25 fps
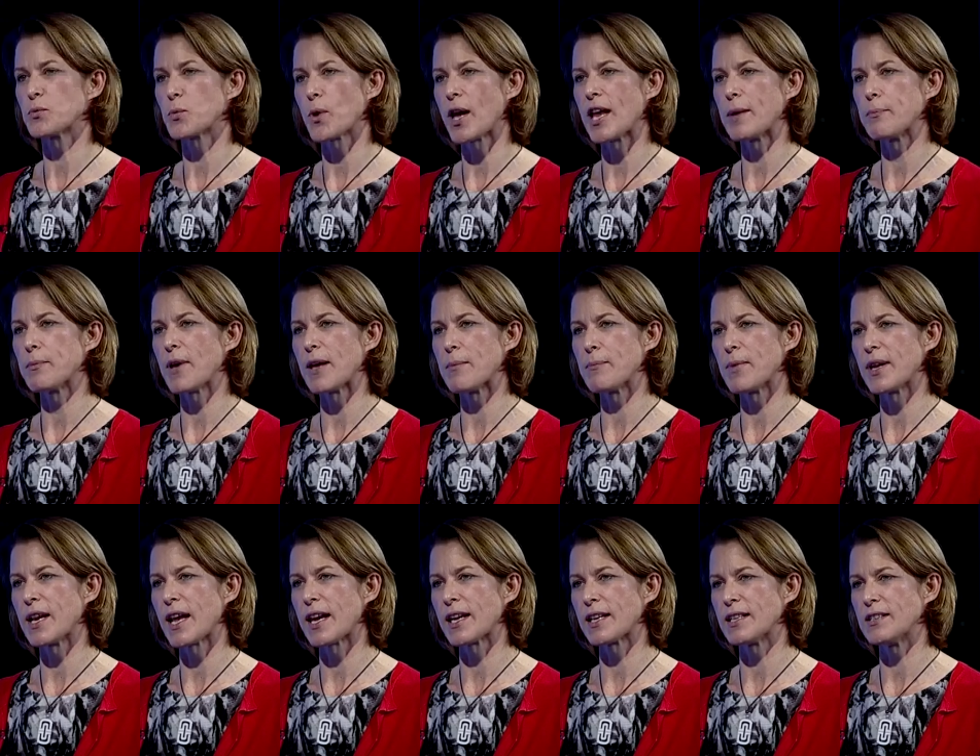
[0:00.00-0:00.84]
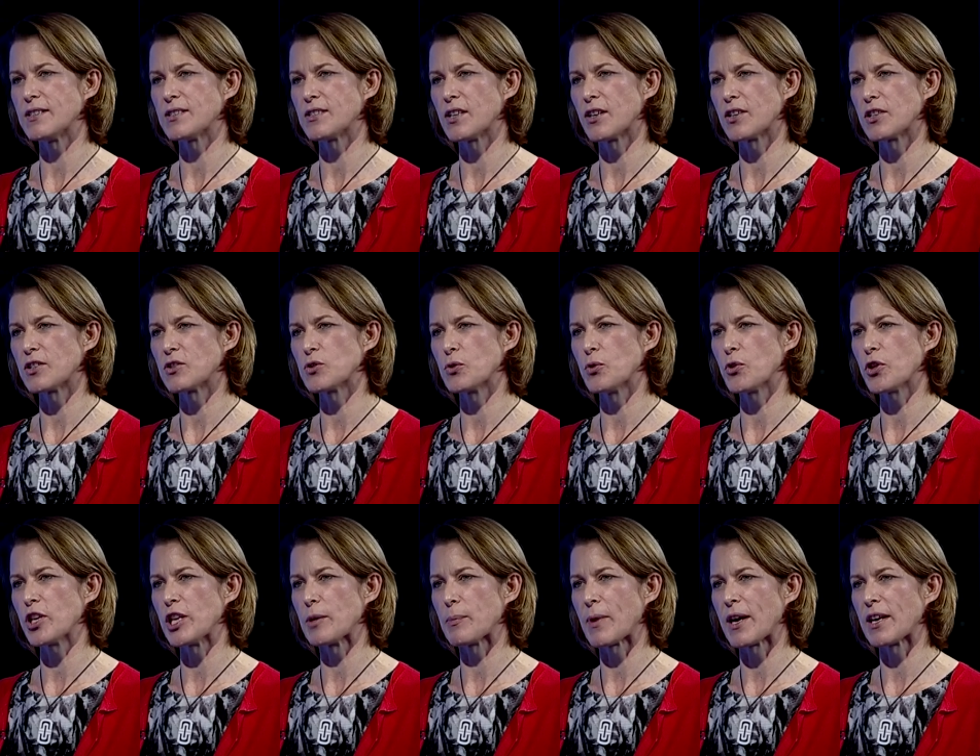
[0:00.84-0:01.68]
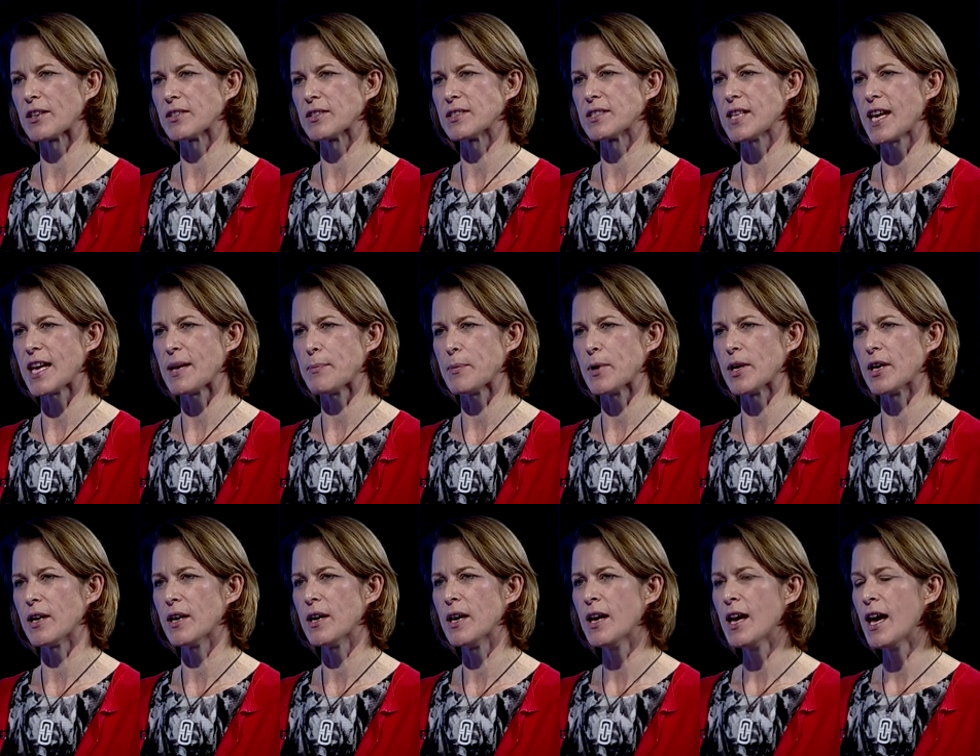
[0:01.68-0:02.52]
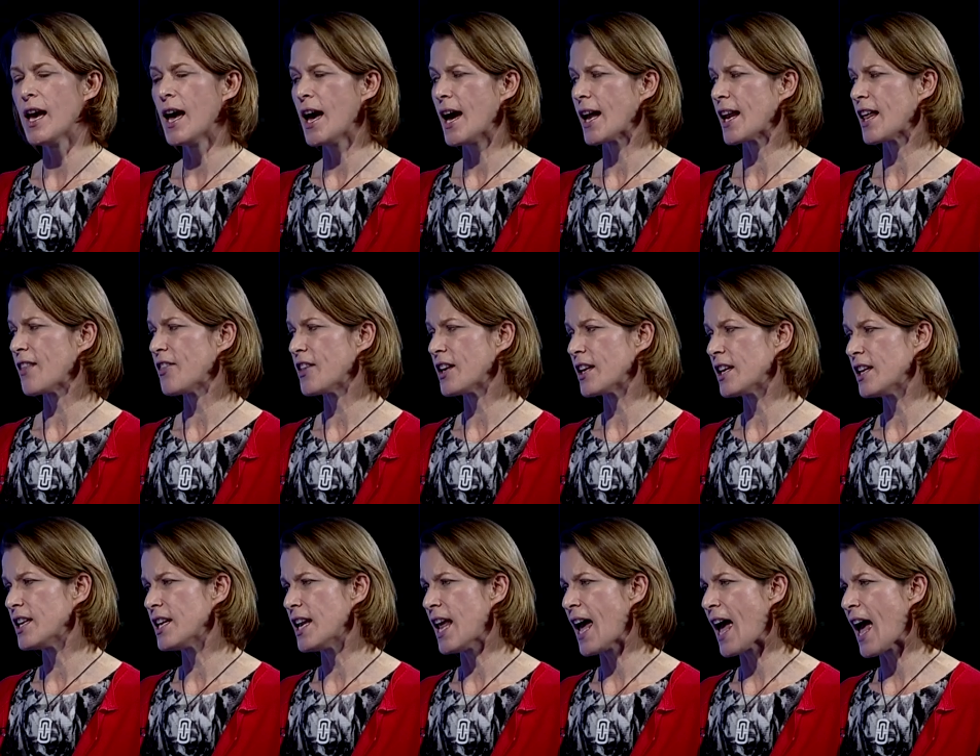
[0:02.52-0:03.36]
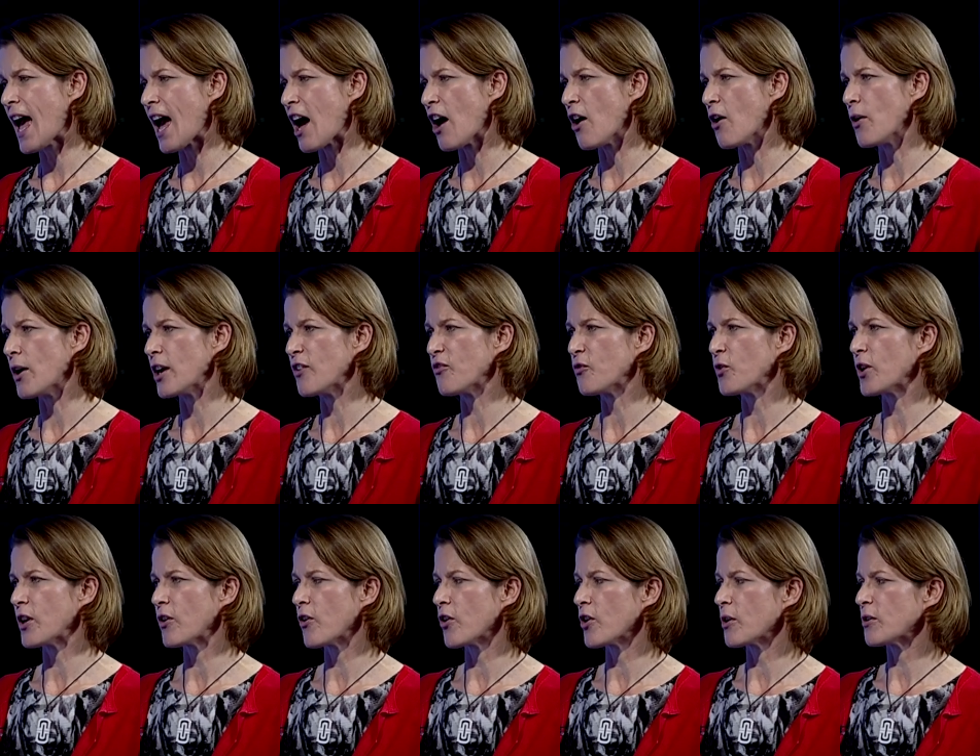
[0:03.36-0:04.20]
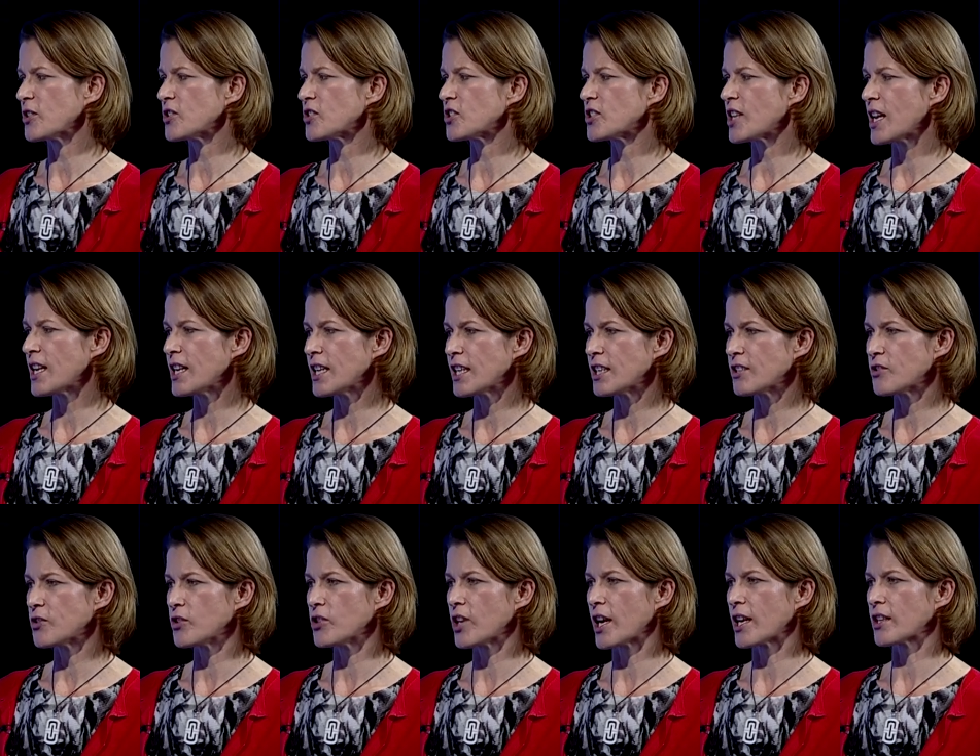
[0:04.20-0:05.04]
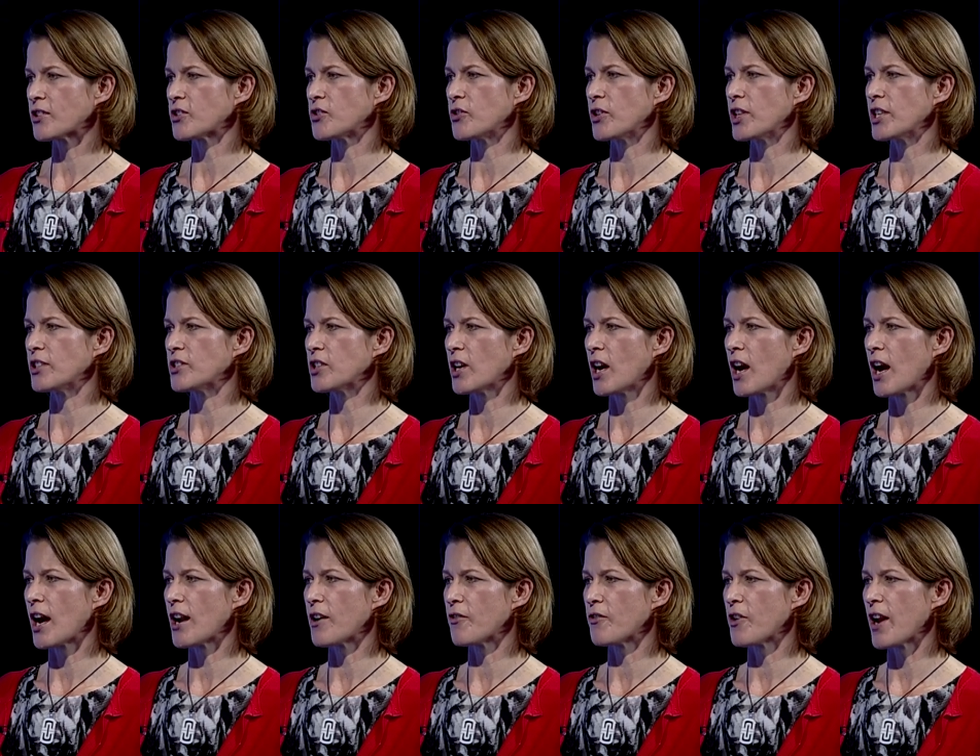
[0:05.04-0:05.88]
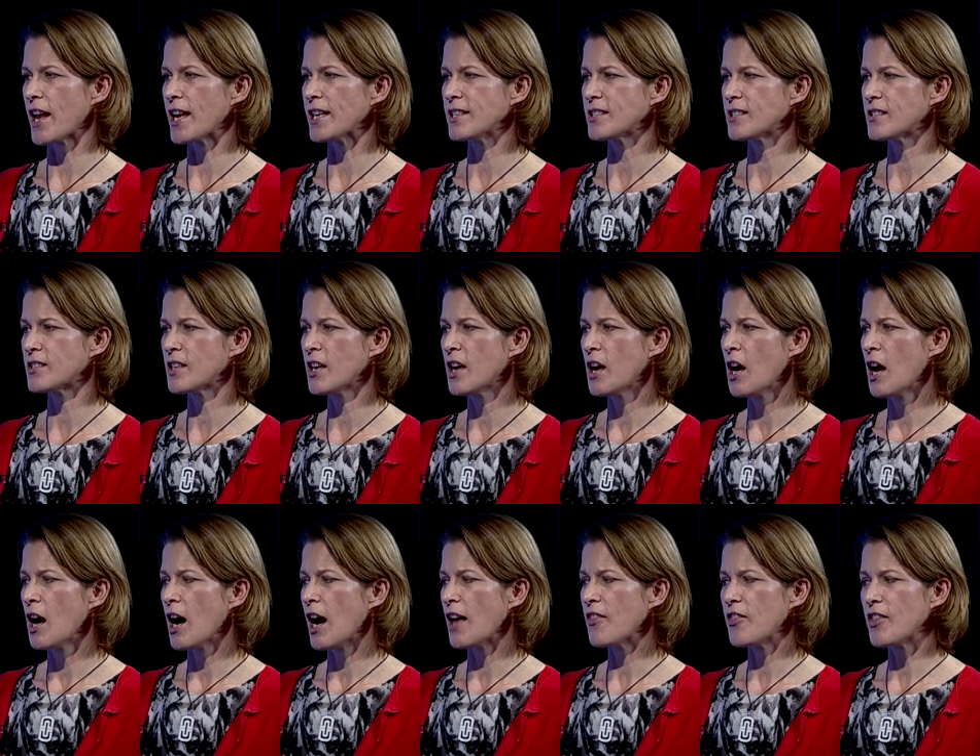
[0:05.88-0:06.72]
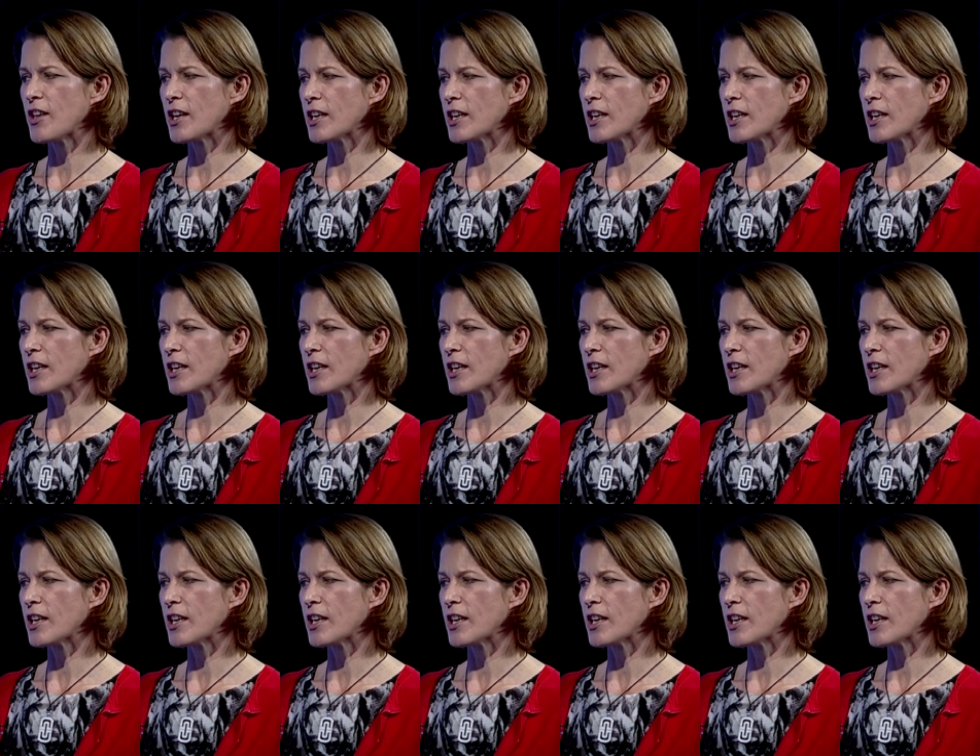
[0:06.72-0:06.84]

is when Ben Bernanke started talking about a taper. And I think now, if we are on a steadier trajectory to high rates. I